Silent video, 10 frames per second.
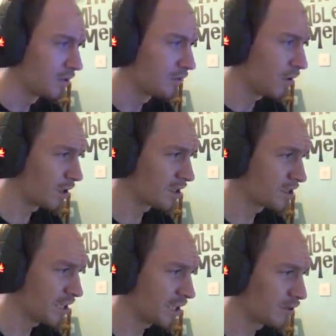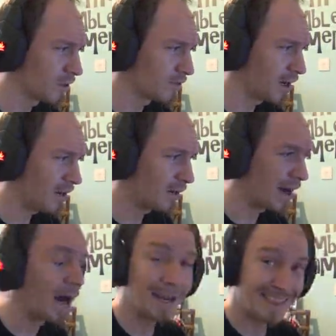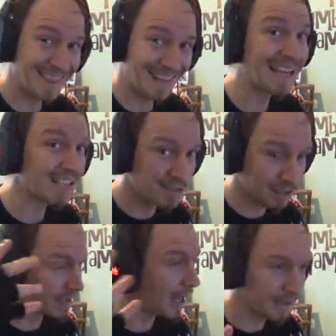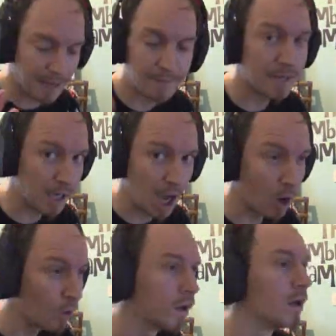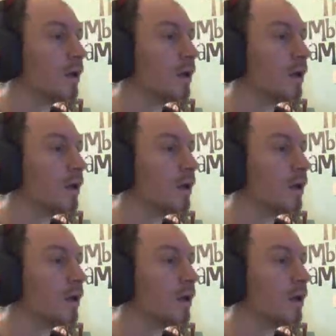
volunteer-run railway, I think. Again, let me know.